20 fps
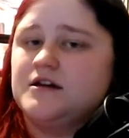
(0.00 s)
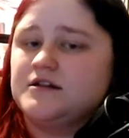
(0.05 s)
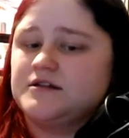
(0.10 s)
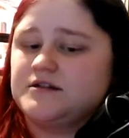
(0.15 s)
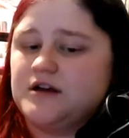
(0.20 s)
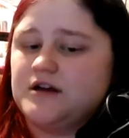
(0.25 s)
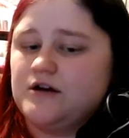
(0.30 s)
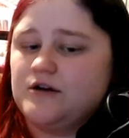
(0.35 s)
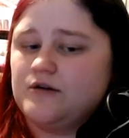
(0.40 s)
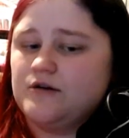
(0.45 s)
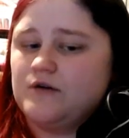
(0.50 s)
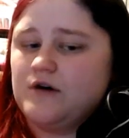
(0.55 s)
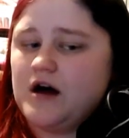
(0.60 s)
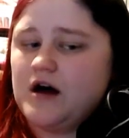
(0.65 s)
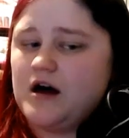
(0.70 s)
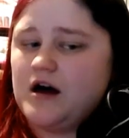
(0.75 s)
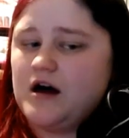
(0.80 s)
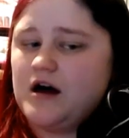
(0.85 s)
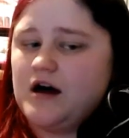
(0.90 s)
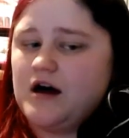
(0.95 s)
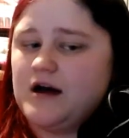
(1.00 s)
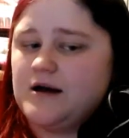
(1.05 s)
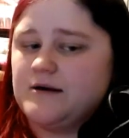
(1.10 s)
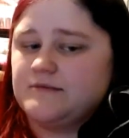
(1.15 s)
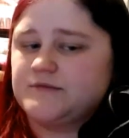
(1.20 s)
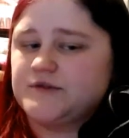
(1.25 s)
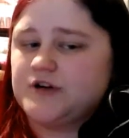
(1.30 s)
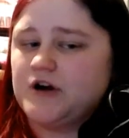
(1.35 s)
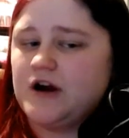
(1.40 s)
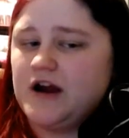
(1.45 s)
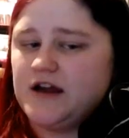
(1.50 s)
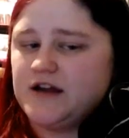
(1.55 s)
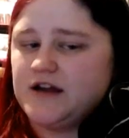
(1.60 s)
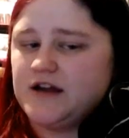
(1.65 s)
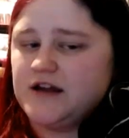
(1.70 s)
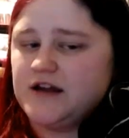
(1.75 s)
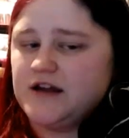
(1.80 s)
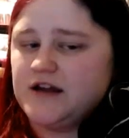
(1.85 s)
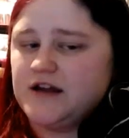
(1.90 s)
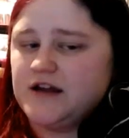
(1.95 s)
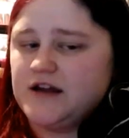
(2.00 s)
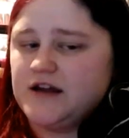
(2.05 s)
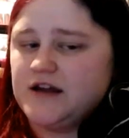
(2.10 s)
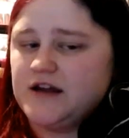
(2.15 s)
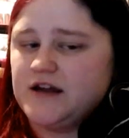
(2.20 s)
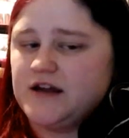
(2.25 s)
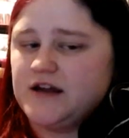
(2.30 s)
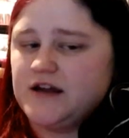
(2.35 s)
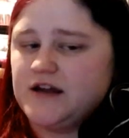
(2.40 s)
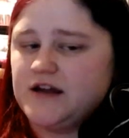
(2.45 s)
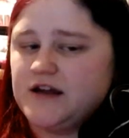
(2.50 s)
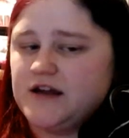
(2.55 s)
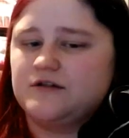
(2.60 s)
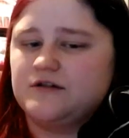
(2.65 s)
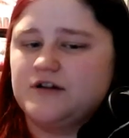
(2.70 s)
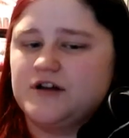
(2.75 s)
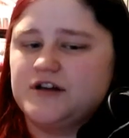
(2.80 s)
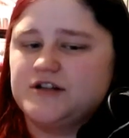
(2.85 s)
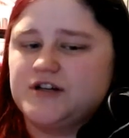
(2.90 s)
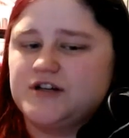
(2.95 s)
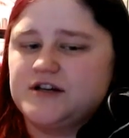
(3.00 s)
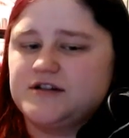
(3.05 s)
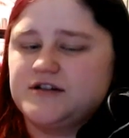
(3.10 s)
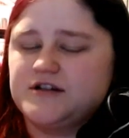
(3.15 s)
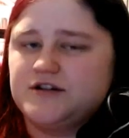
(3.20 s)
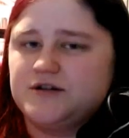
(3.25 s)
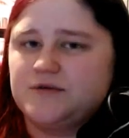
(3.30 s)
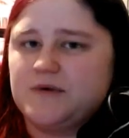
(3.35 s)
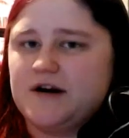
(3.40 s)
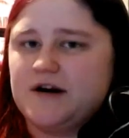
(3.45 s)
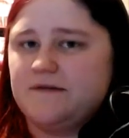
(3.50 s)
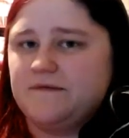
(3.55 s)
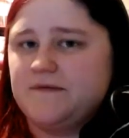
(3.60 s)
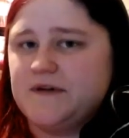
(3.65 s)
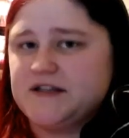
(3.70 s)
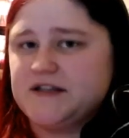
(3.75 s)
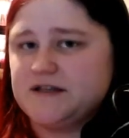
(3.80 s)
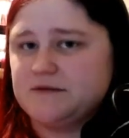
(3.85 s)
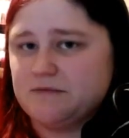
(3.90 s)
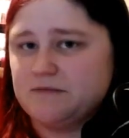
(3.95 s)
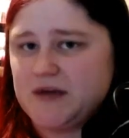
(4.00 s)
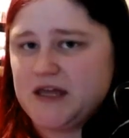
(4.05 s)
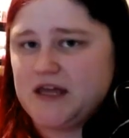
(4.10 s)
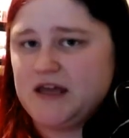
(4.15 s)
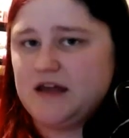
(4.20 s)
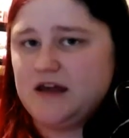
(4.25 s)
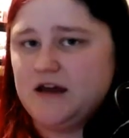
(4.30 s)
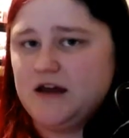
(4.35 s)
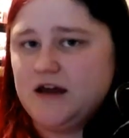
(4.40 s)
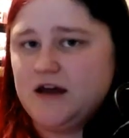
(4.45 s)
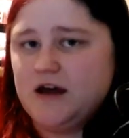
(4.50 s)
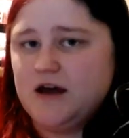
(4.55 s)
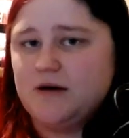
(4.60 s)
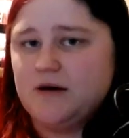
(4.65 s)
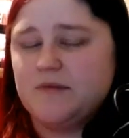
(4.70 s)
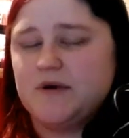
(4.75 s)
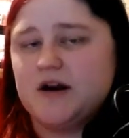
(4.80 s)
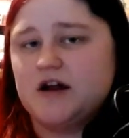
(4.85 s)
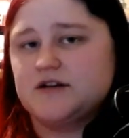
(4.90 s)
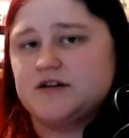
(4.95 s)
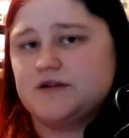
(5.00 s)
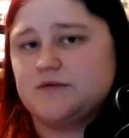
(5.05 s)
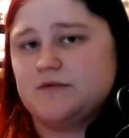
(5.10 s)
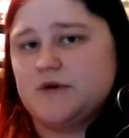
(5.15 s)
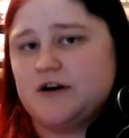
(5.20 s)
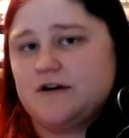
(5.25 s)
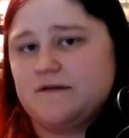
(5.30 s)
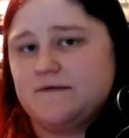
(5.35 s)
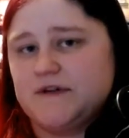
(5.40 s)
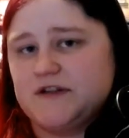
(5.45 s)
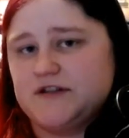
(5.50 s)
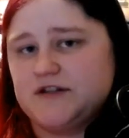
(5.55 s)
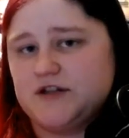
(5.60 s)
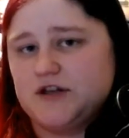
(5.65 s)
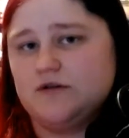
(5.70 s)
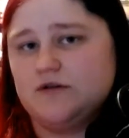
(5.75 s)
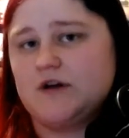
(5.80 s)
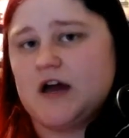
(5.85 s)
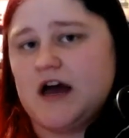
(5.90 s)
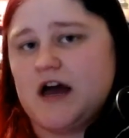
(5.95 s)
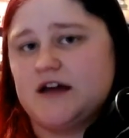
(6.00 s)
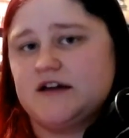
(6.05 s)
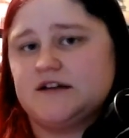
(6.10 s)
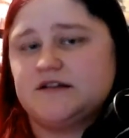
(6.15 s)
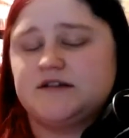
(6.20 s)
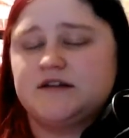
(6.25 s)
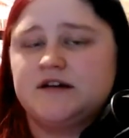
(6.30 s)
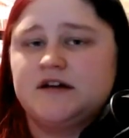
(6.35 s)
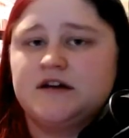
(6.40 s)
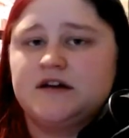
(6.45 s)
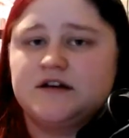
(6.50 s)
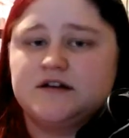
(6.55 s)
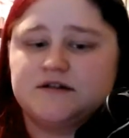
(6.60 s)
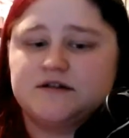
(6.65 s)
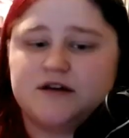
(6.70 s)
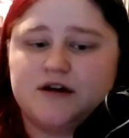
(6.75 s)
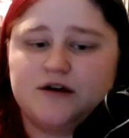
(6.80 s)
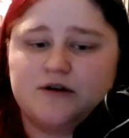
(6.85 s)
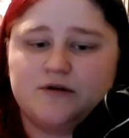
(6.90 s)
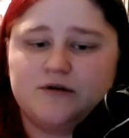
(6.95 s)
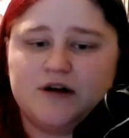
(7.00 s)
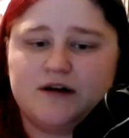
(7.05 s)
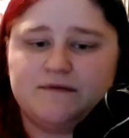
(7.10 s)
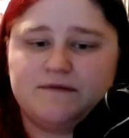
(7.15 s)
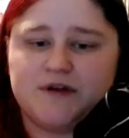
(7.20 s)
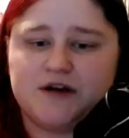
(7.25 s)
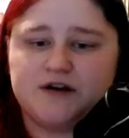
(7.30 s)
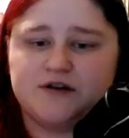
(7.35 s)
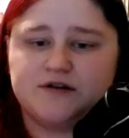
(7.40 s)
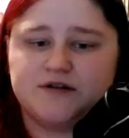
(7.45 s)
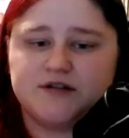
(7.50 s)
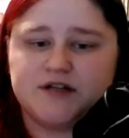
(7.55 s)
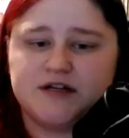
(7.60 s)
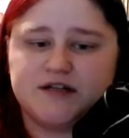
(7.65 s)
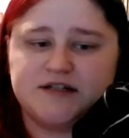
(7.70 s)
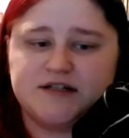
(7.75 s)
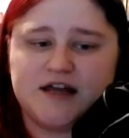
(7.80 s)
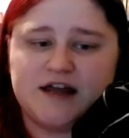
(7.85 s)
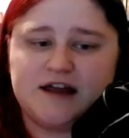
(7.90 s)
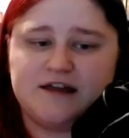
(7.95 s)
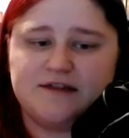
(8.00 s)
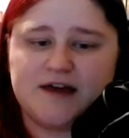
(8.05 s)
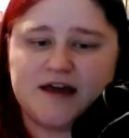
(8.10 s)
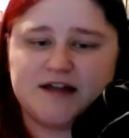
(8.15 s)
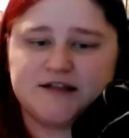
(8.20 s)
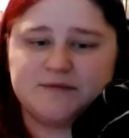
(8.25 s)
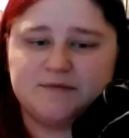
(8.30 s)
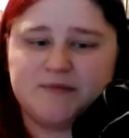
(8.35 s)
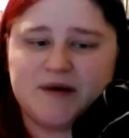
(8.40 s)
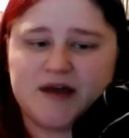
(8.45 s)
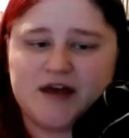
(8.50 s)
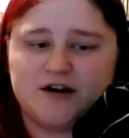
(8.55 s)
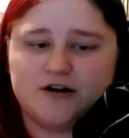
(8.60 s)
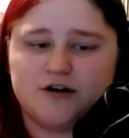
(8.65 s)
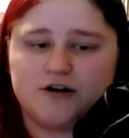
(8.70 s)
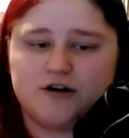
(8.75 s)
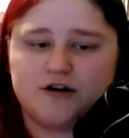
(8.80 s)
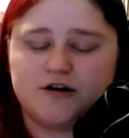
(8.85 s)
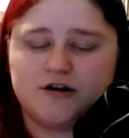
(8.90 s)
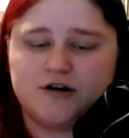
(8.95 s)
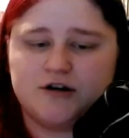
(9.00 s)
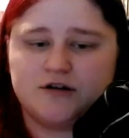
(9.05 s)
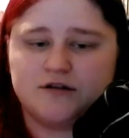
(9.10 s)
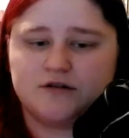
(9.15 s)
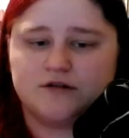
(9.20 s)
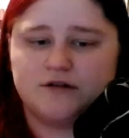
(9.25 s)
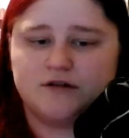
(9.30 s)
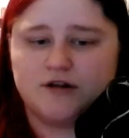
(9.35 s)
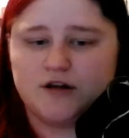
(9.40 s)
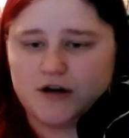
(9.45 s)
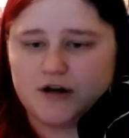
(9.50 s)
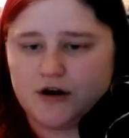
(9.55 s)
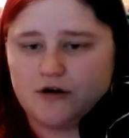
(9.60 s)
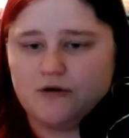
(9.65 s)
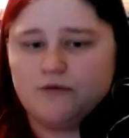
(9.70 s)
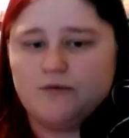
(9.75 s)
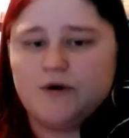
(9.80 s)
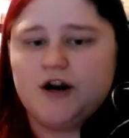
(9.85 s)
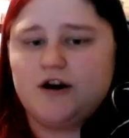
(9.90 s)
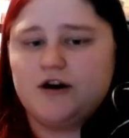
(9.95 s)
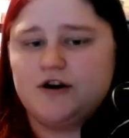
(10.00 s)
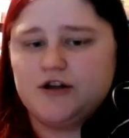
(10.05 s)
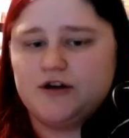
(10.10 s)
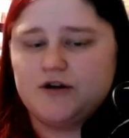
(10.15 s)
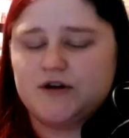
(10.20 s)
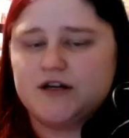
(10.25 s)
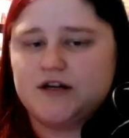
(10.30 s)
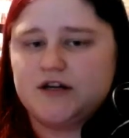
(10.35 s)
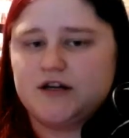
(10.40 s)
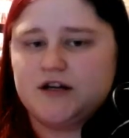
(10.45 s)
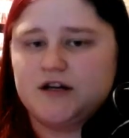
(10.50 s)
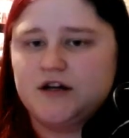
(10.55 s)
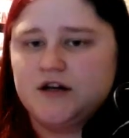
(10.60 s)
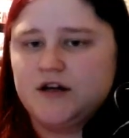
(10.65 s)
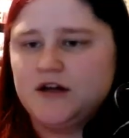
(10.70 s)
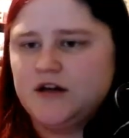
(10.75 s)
So I'm trying to make this a little adjusted to where it fits me, but also where it fits you guys. So if there's a day that's better, you know, where you could